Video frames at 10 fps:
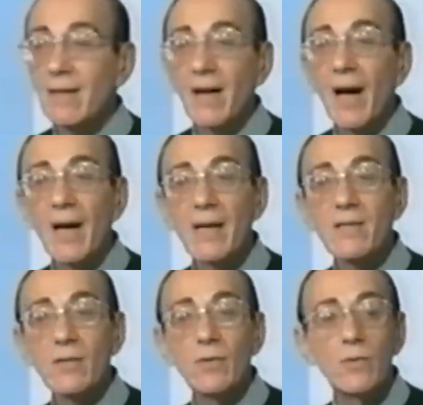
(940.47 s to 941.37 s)

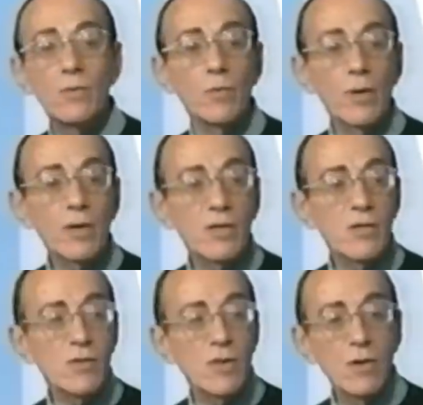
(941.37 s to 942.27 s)
guys who worked
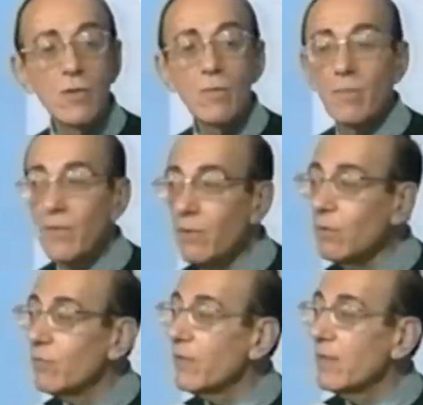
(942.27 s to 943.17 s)
so
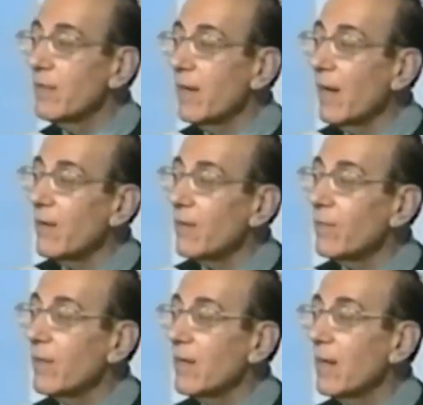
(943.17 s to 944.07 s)
beautifully together
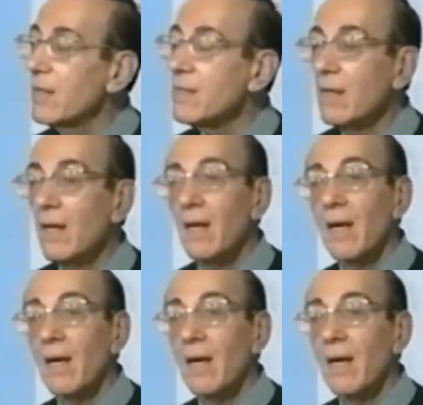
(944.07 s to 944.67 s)
because